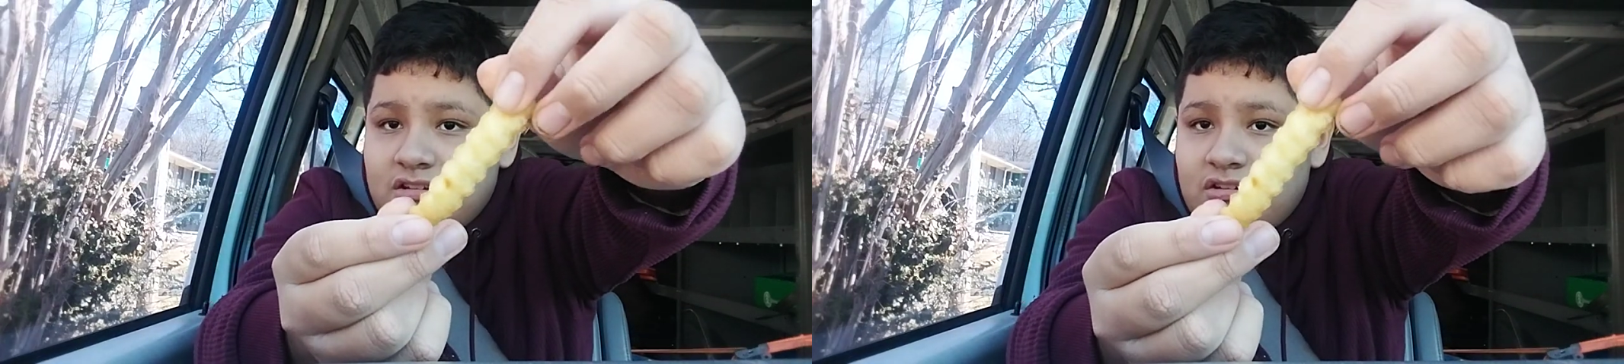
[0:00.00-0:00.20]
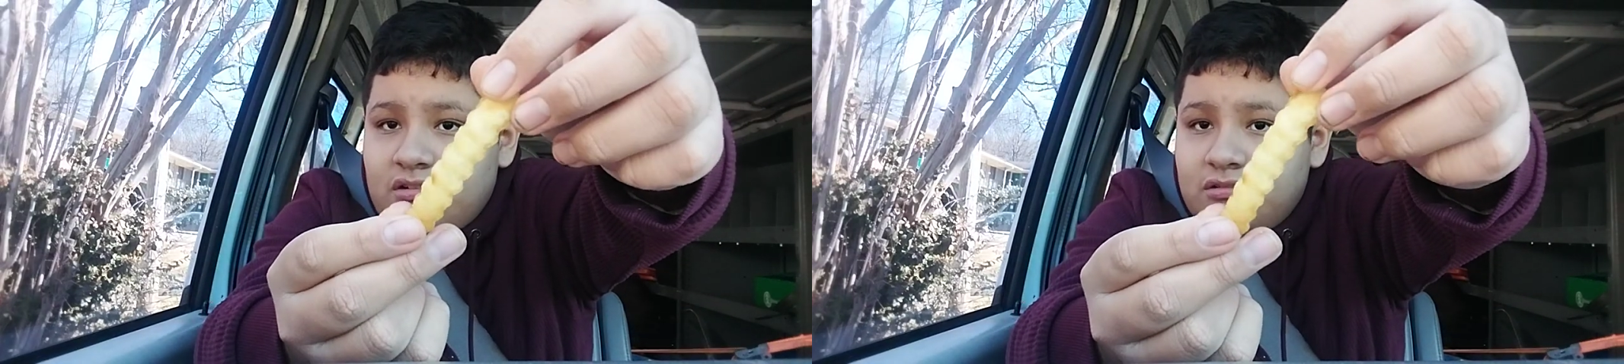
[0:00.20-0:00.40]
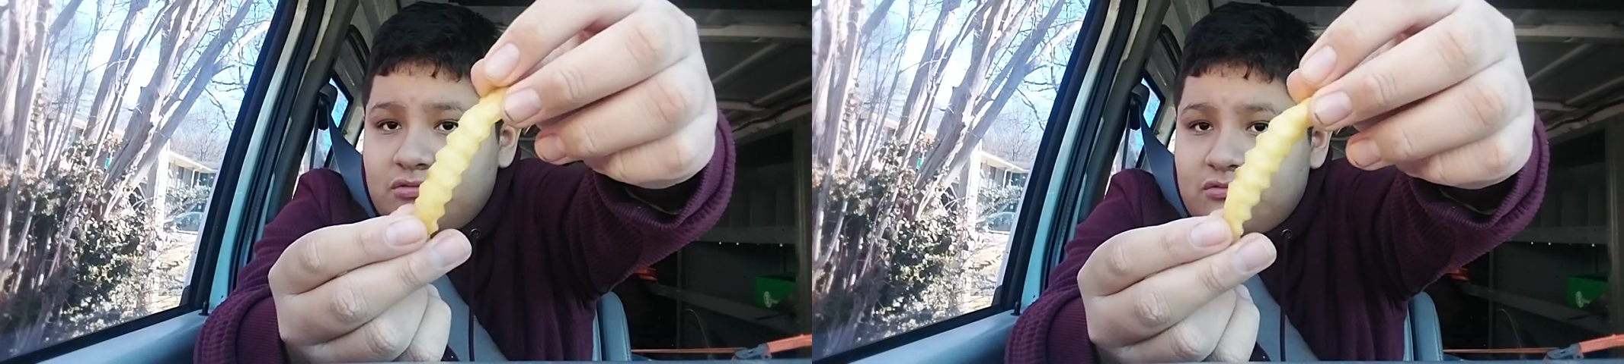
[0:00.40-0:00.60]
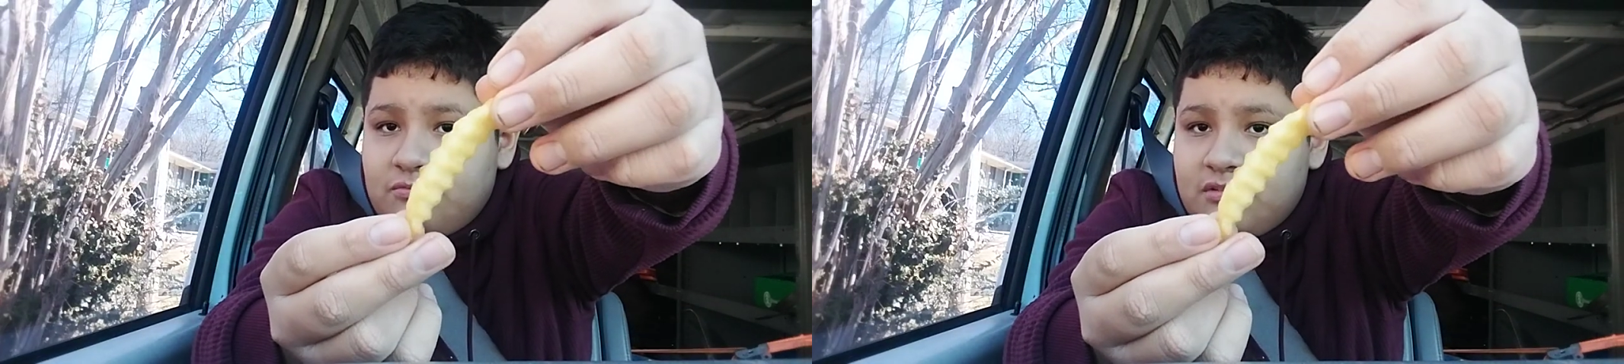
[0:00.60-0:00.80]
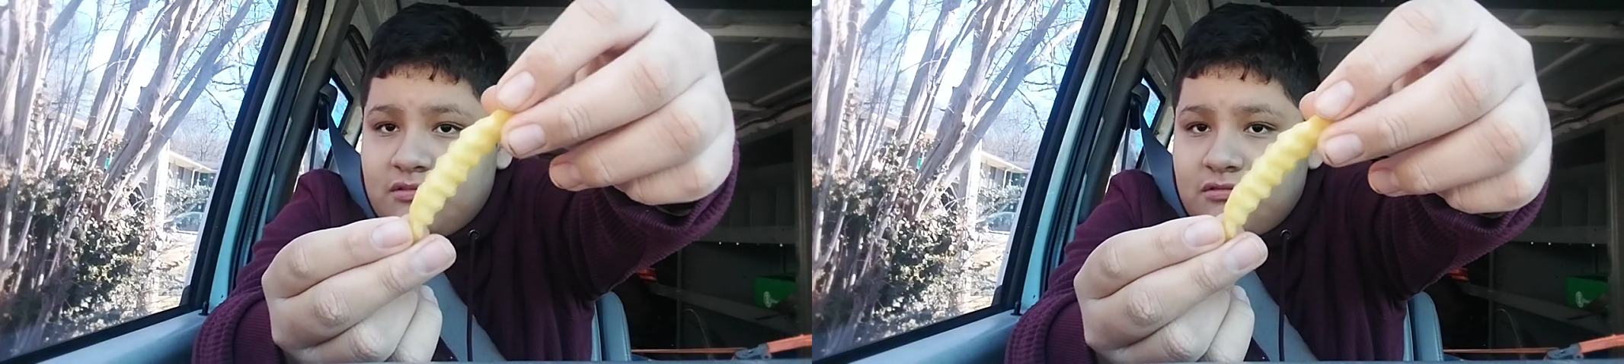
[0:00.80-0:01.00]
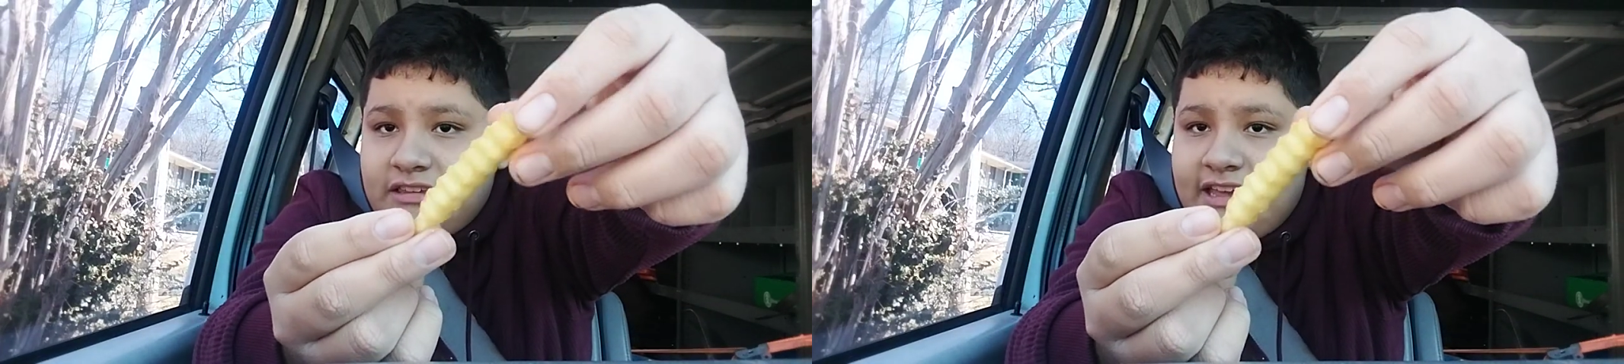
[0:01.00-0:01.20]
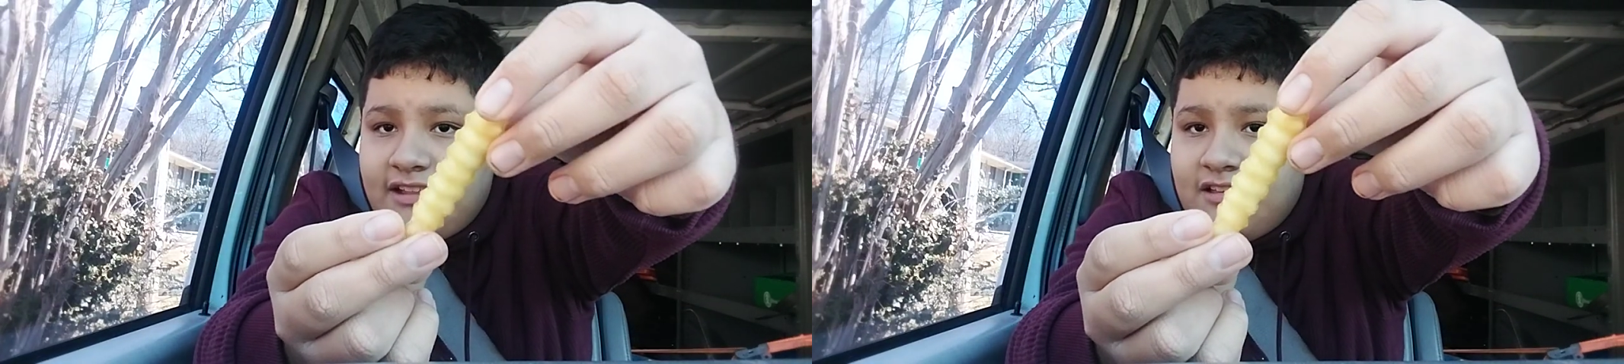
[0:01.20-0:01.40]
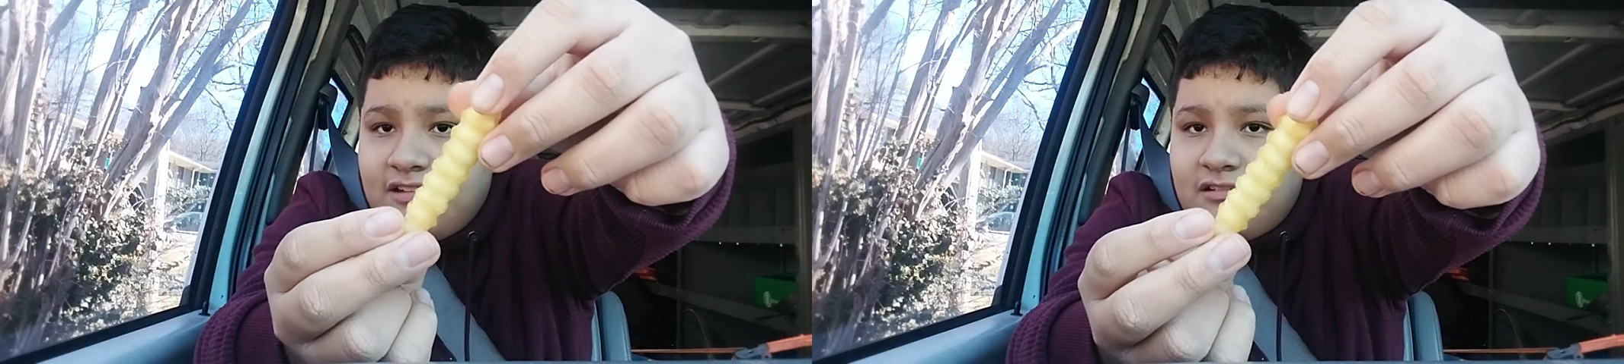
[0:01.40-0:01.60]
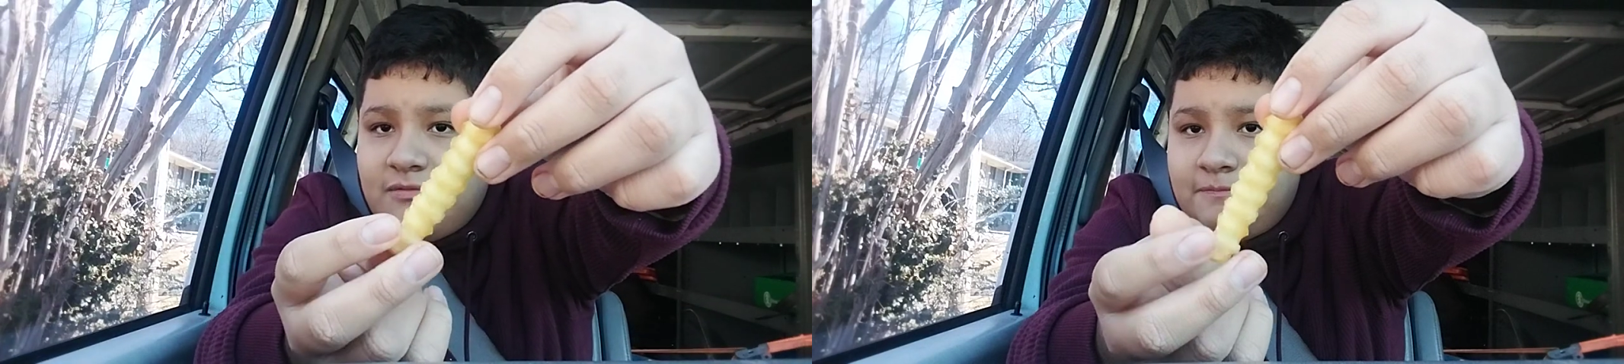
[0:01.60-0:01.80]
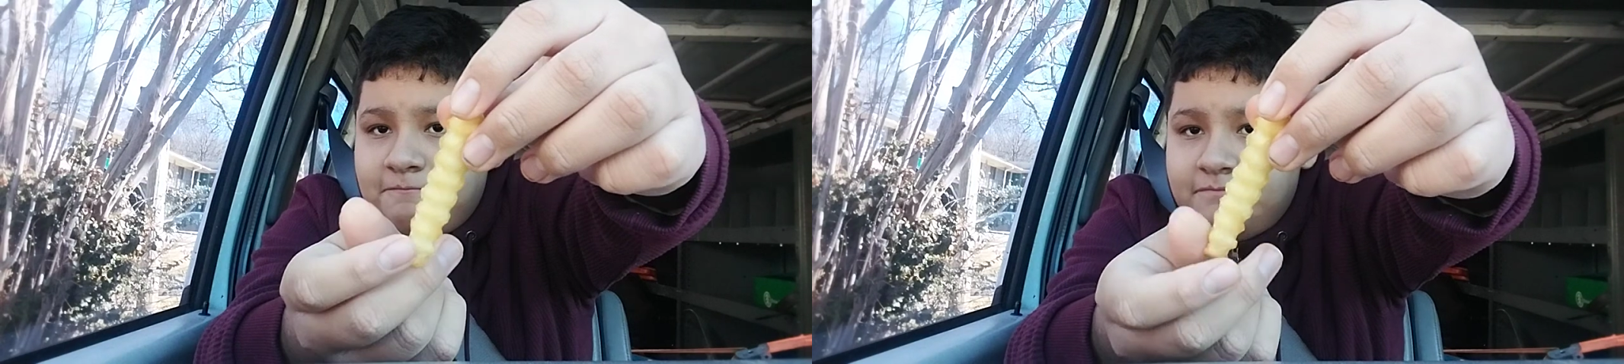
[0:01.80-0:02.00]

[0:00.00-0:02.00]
Golden yellow.